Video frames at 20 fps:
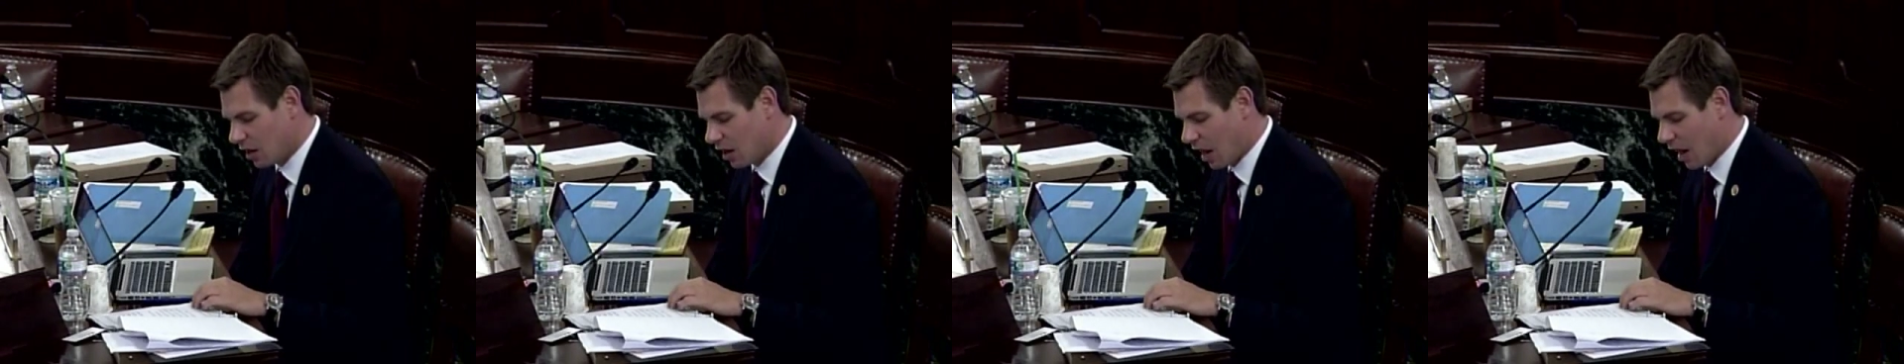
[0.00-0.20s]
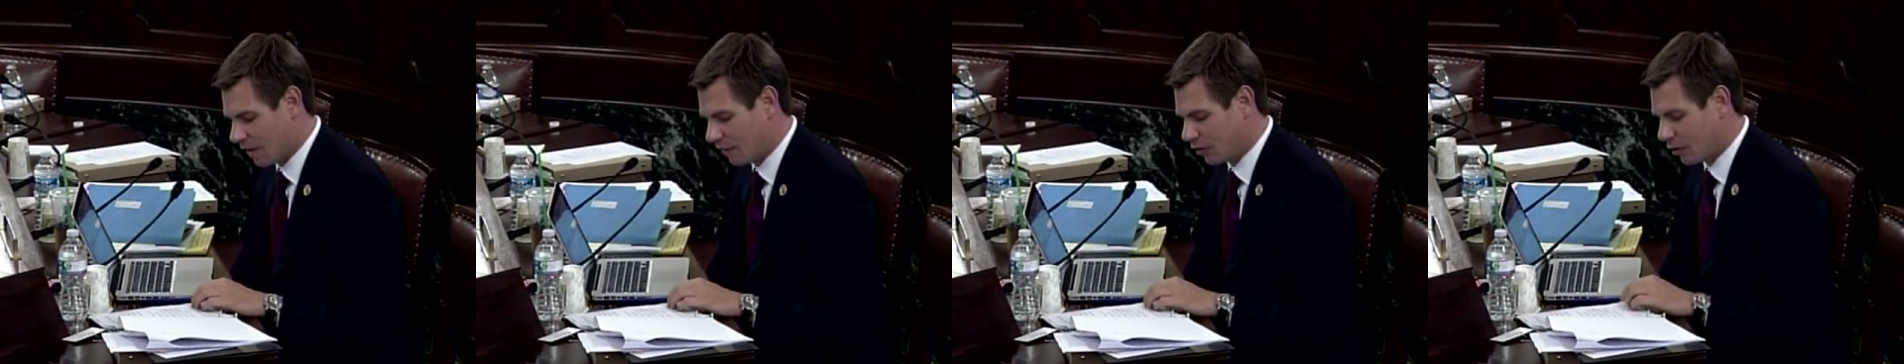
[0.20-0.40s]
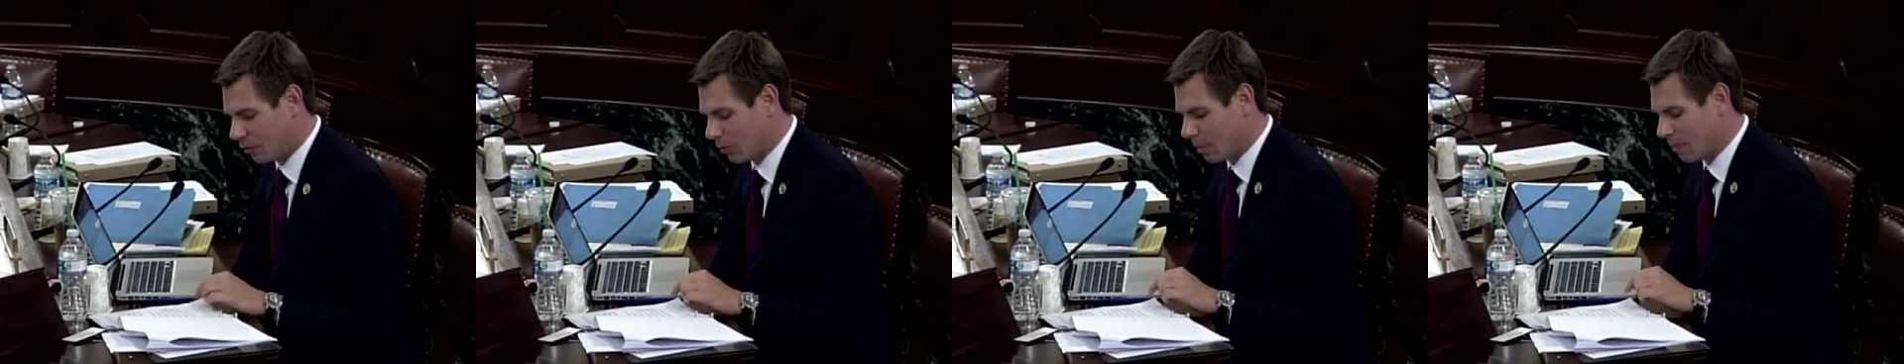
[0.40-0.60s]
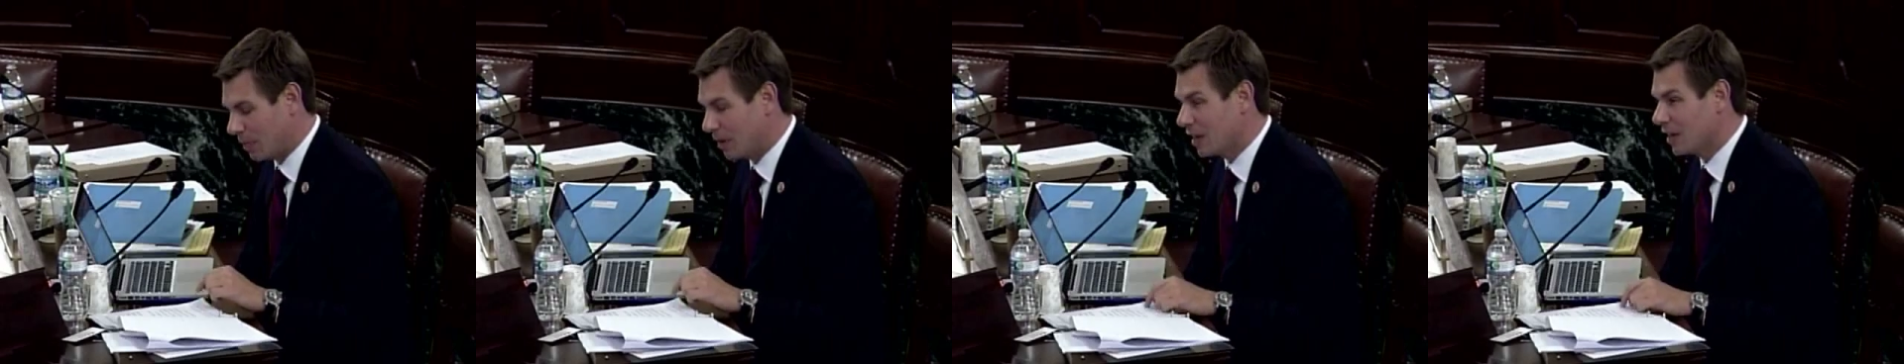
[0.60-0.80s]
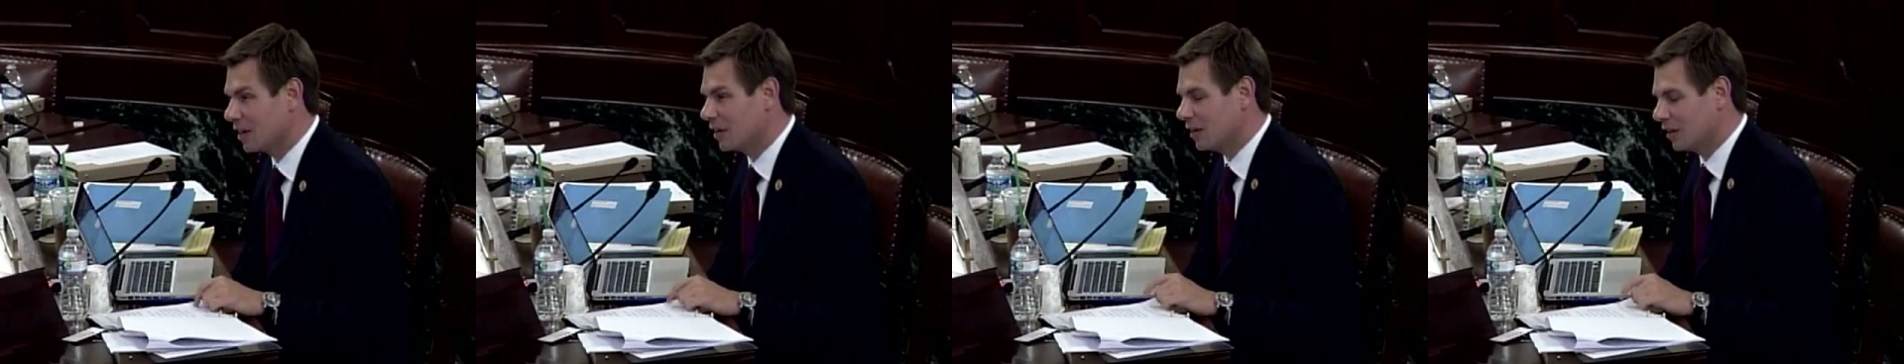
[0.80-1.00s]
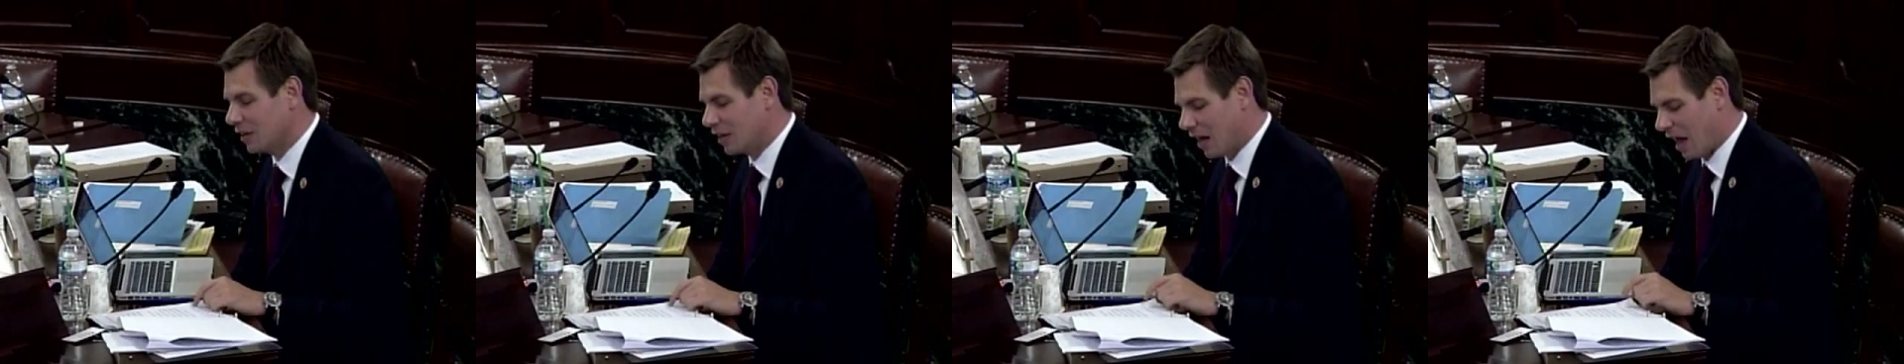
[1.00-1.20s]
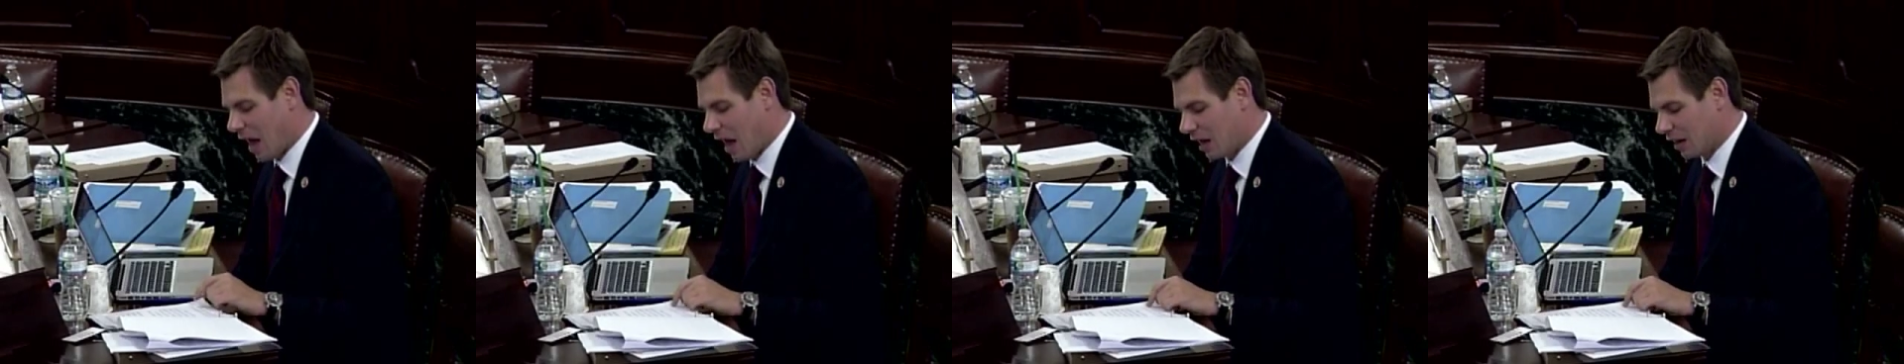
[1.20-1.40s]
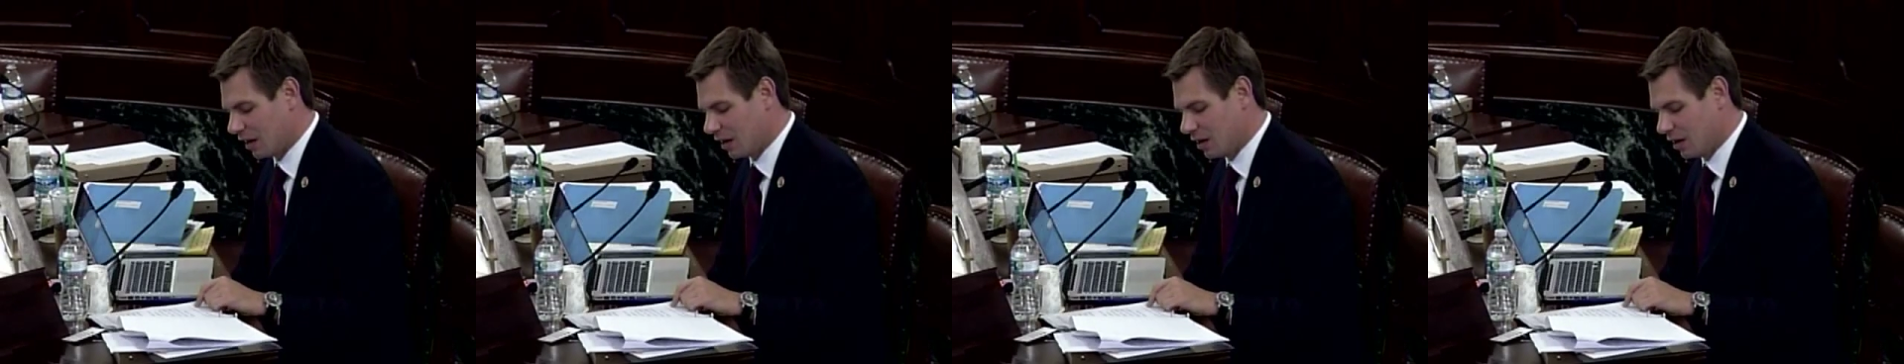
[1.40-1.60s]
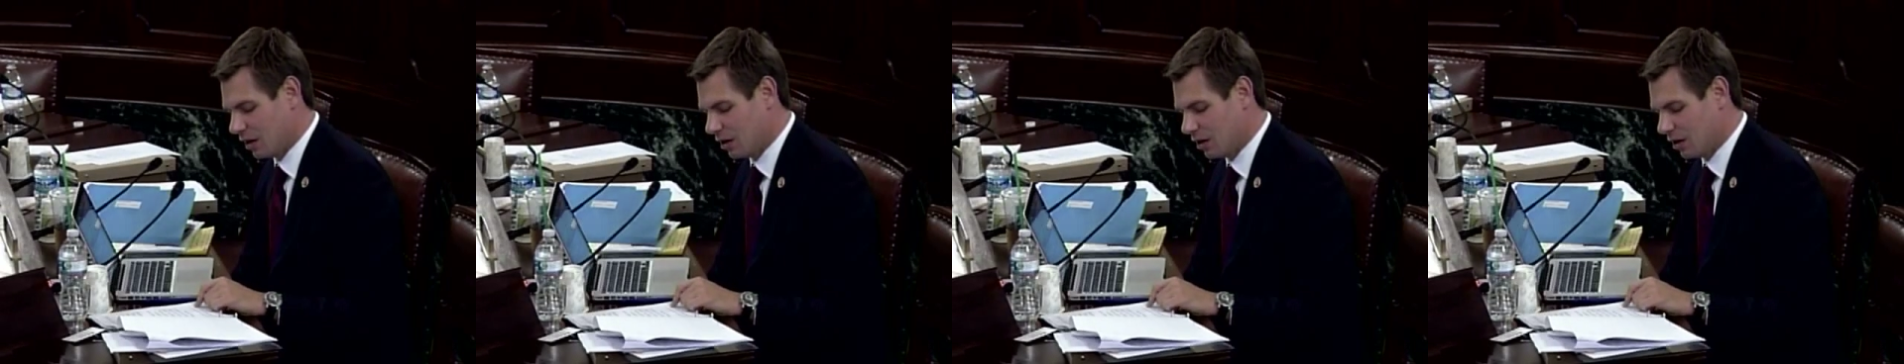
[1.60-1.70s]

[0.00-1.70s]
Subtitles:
after repeatedly hacking